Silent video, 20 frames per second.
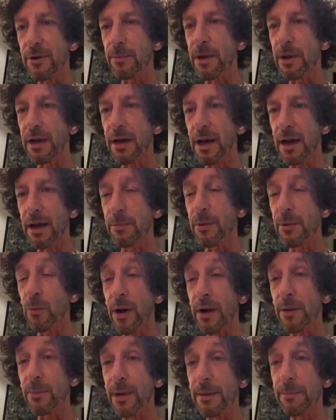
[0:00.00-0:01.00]
I'm a
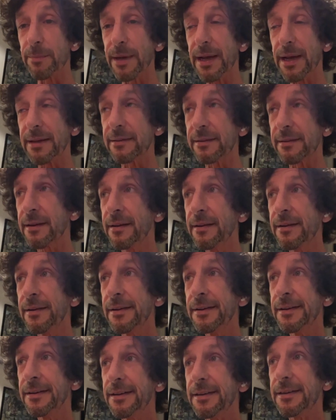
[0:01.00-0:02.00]
one-man band.
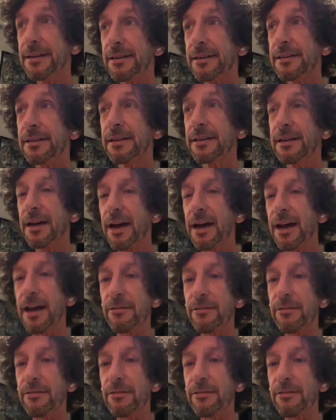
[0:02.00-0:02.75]
I